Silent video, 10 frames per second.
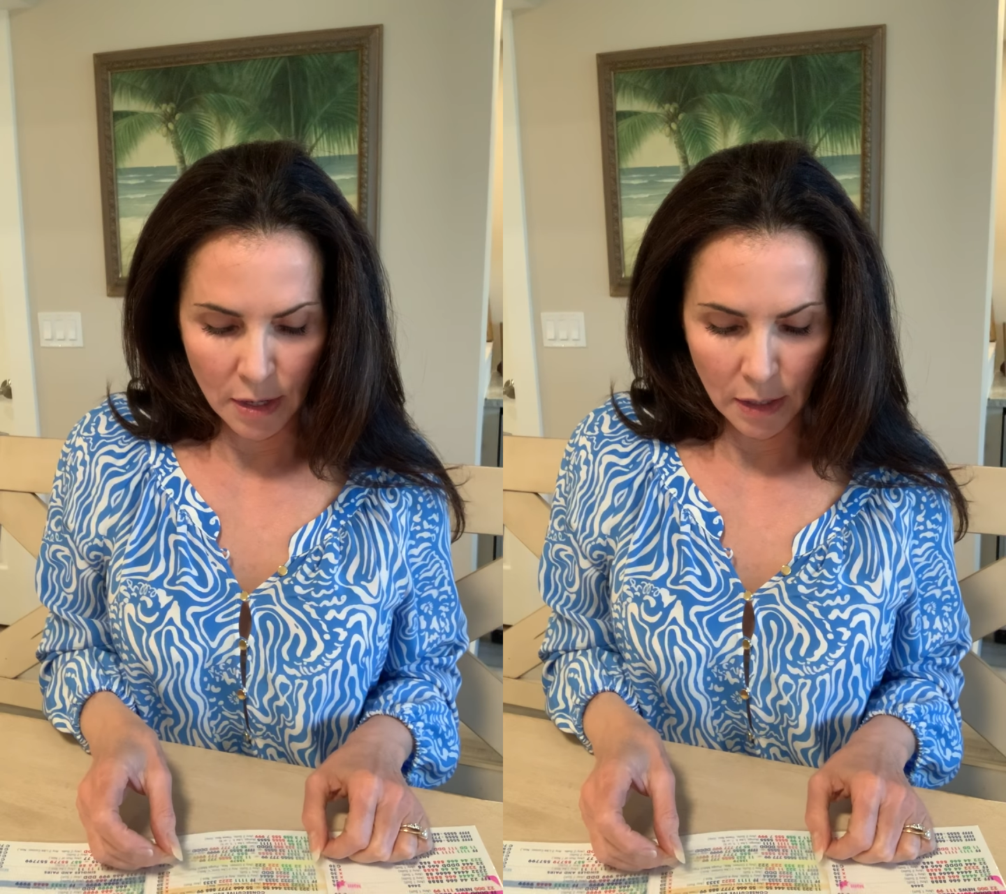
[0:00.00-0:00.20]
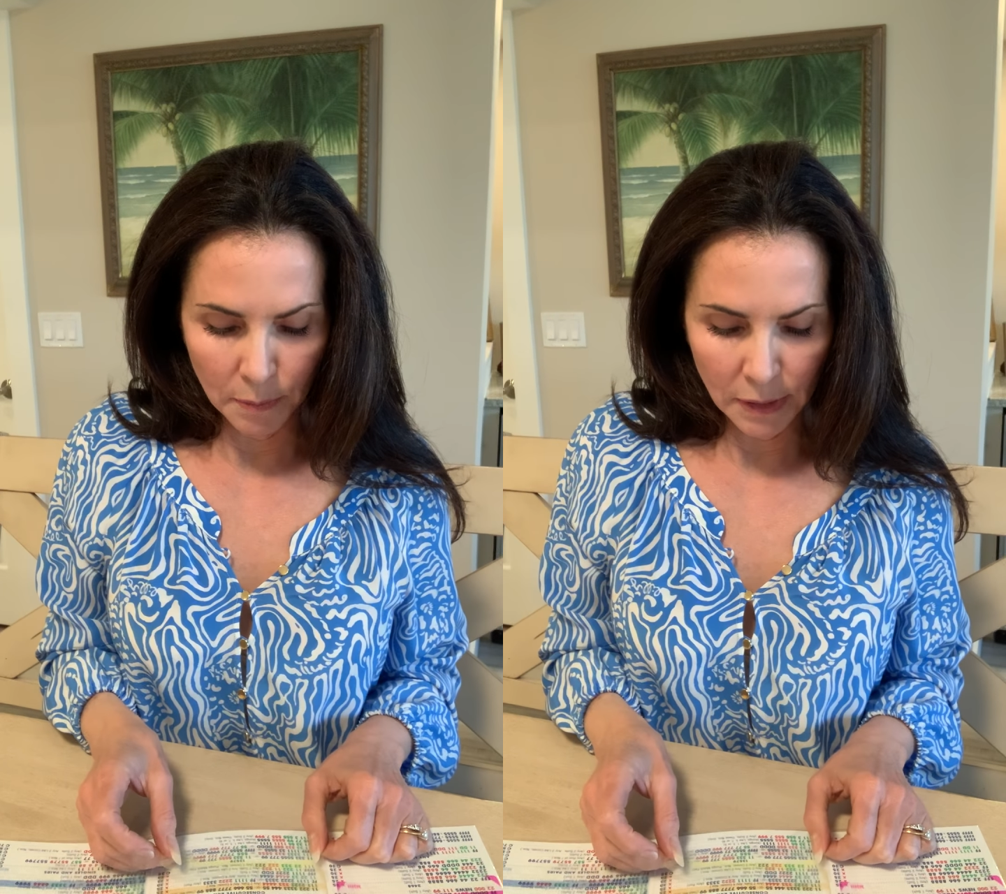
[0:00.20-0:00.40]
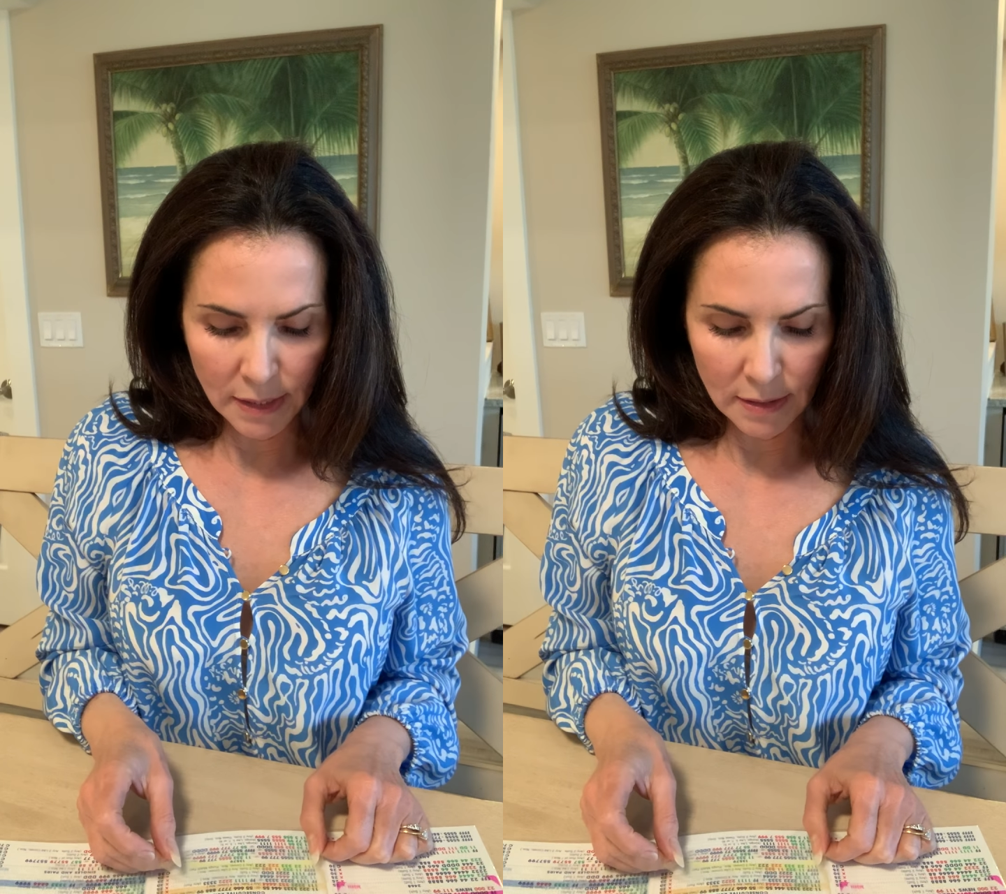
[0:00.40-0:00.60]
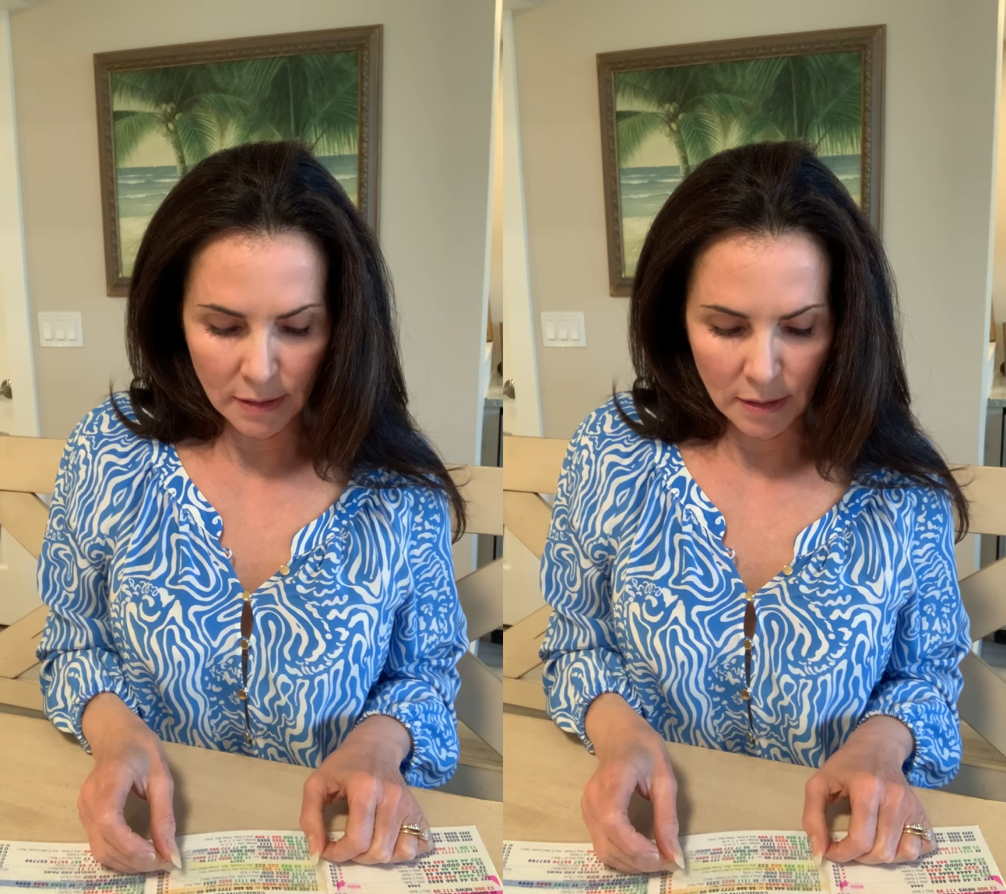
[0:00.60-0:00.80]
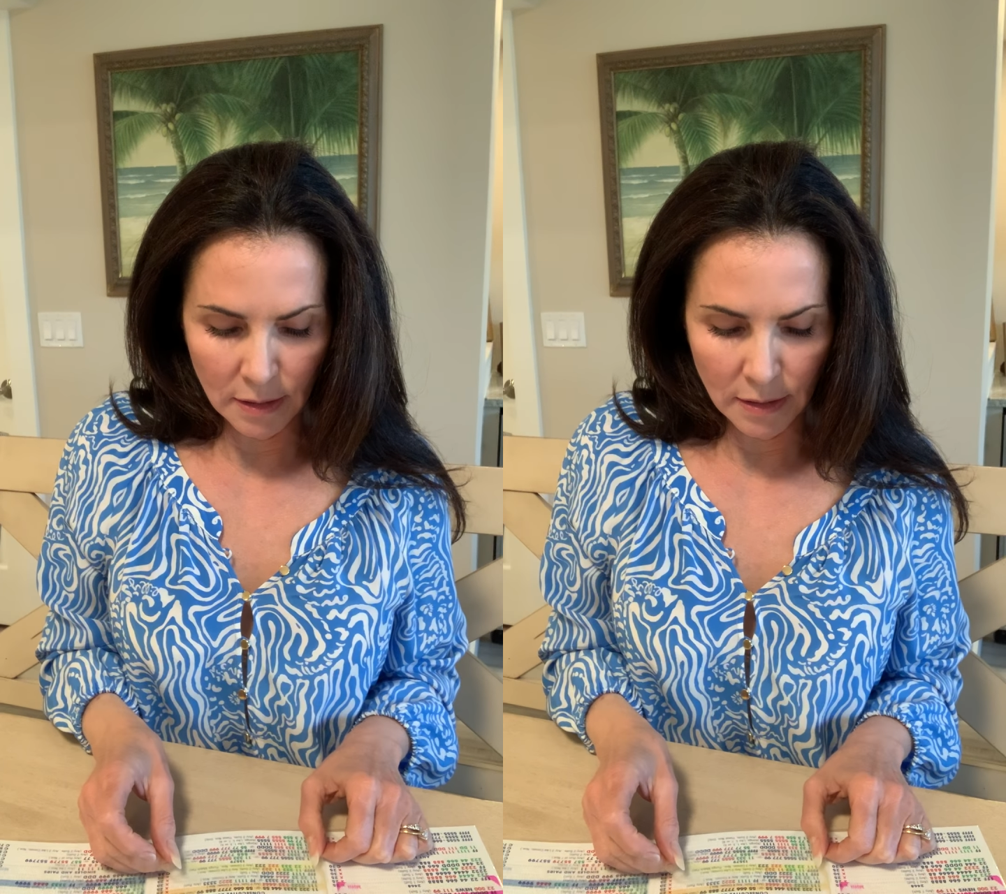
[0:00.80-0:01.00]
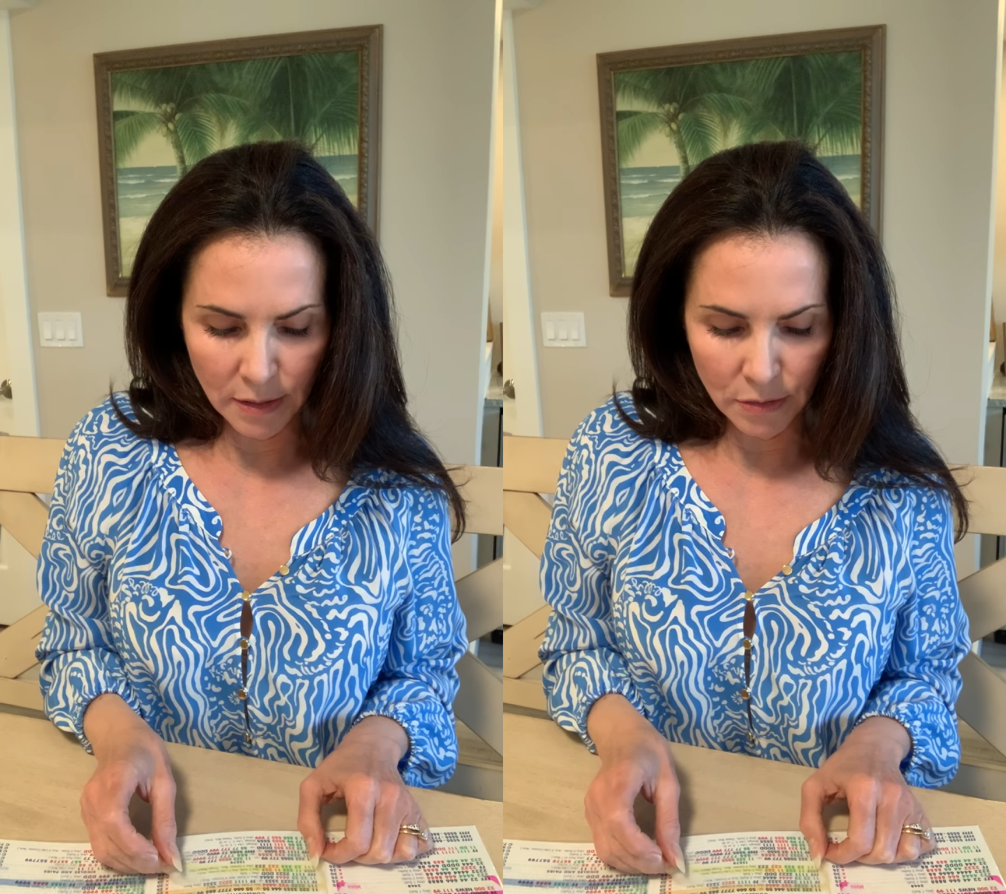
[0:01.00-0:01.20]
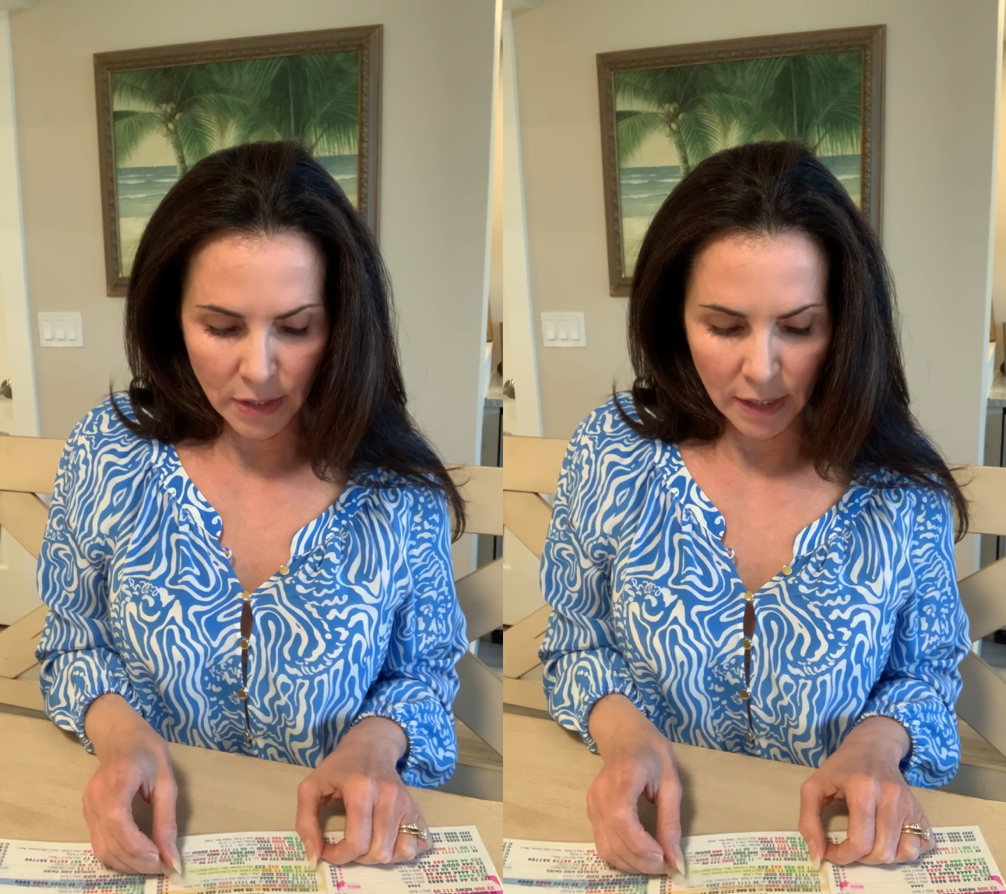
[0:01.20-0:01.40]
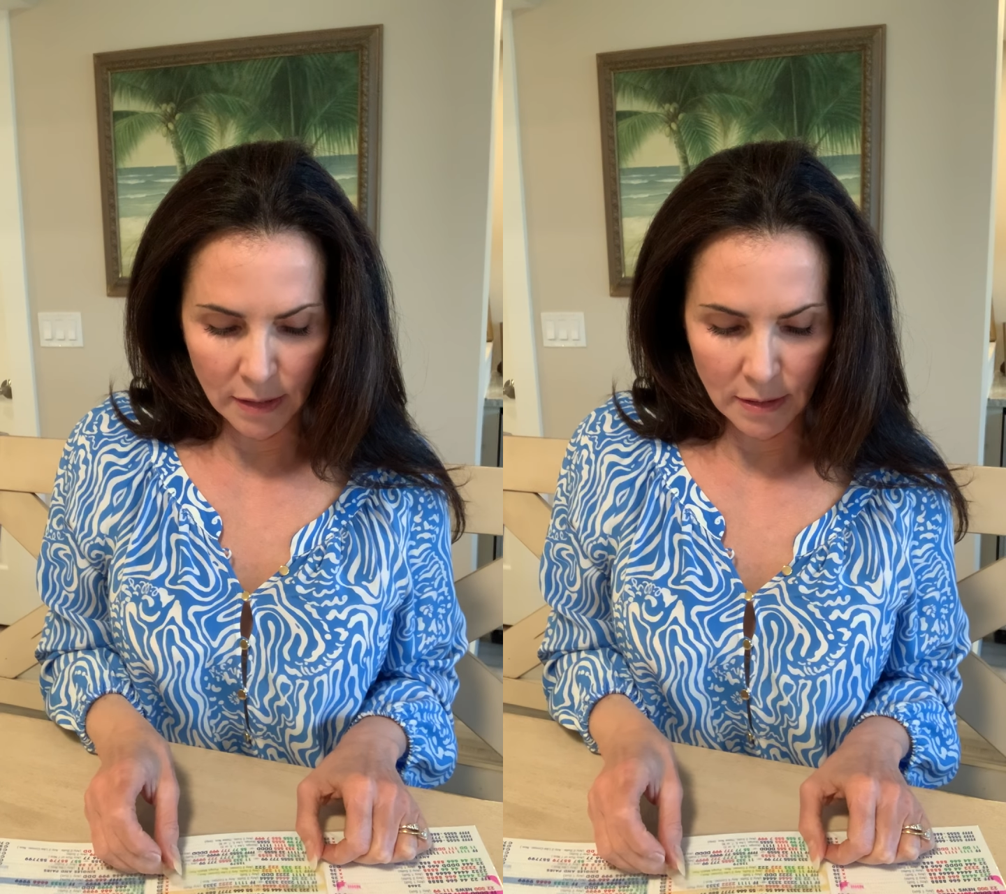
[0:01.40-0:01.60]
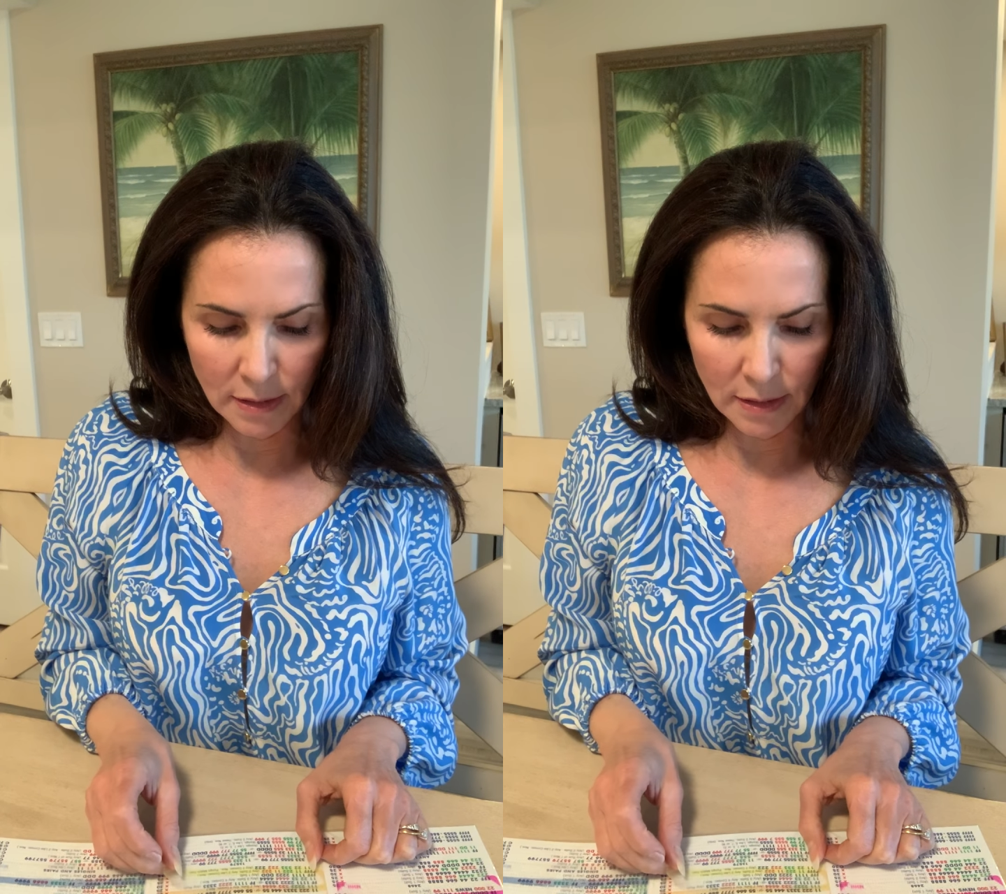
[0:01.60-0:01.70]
and place it on another hand